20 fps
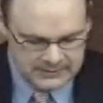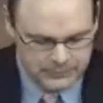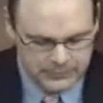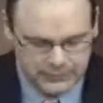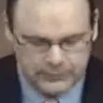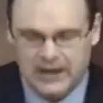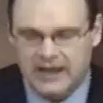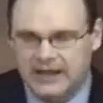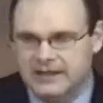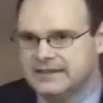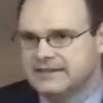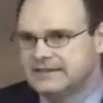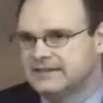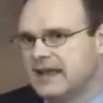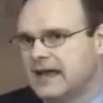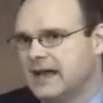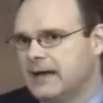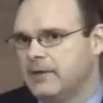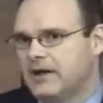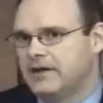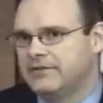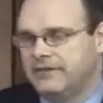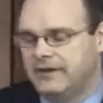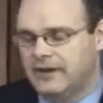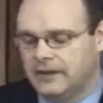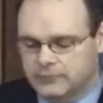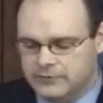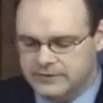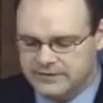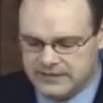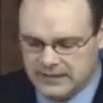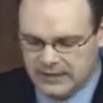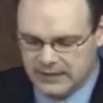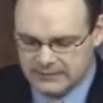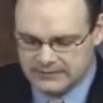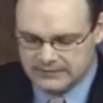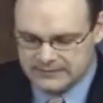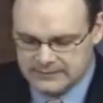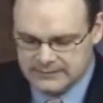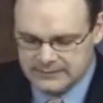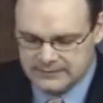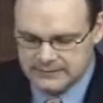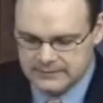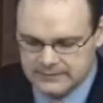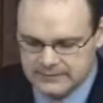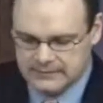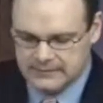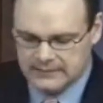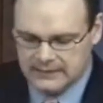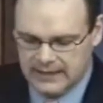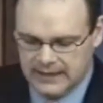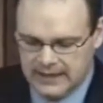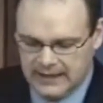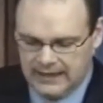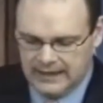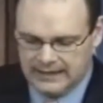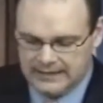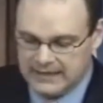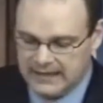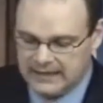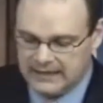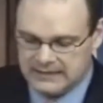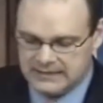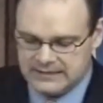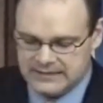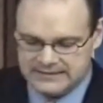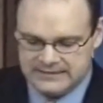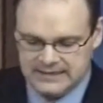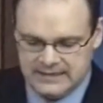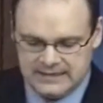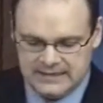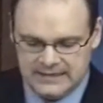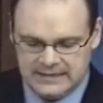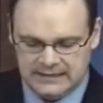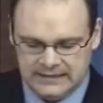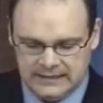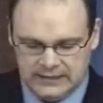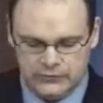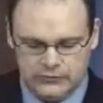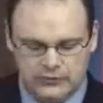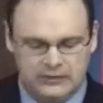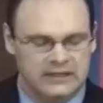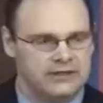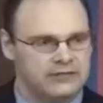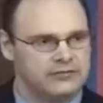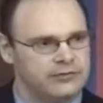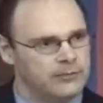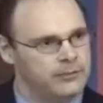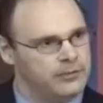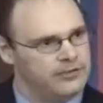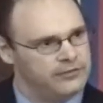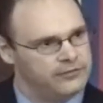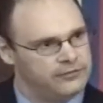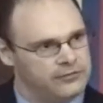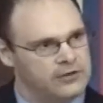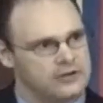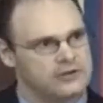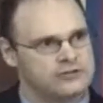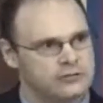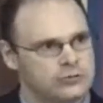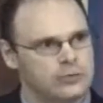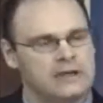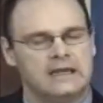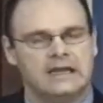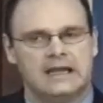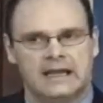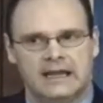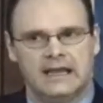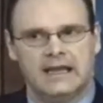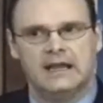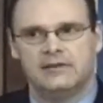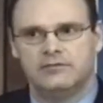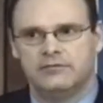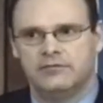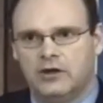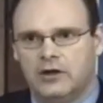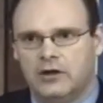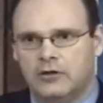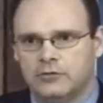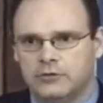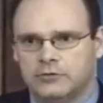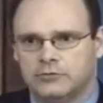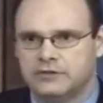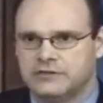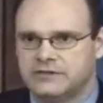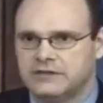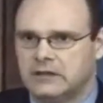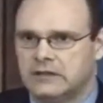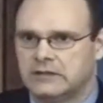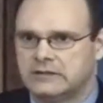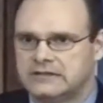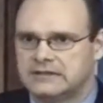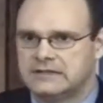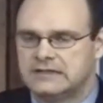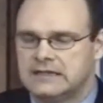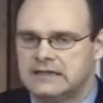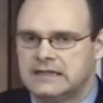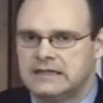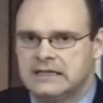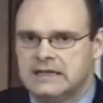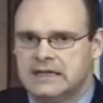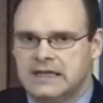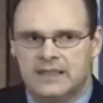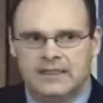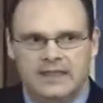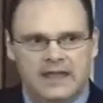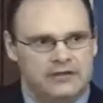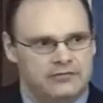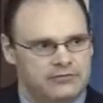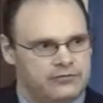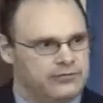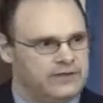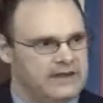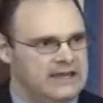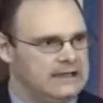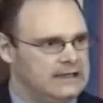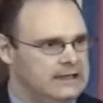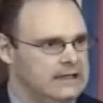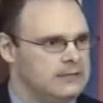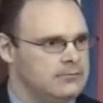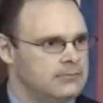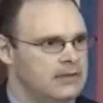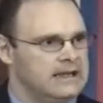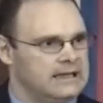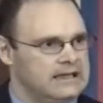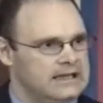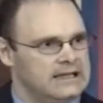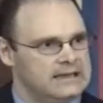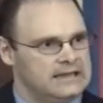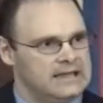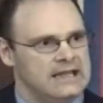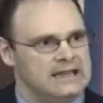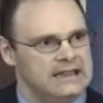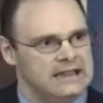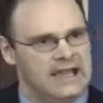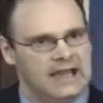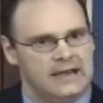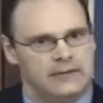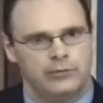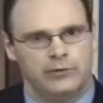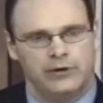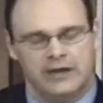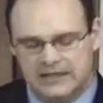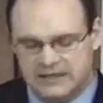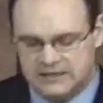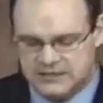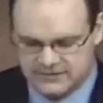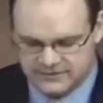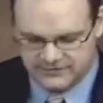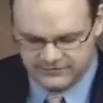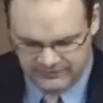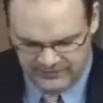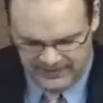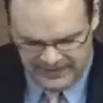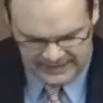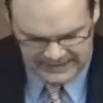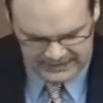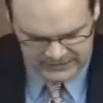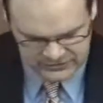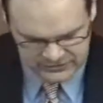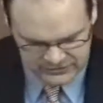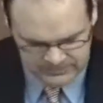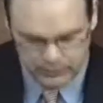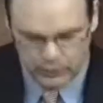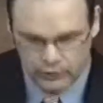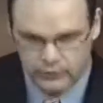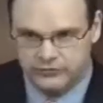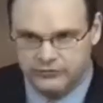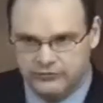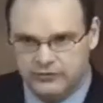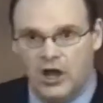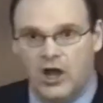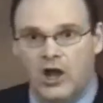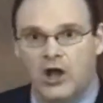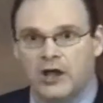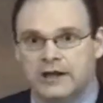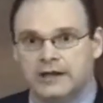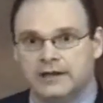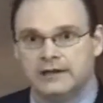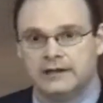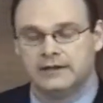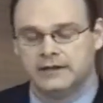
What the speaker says: But around this time, I found Results. And thank goodness I did. Literally, from the first week I got involved with Results, that feeling in my gut, that lead brick just vanished. Poof, gone.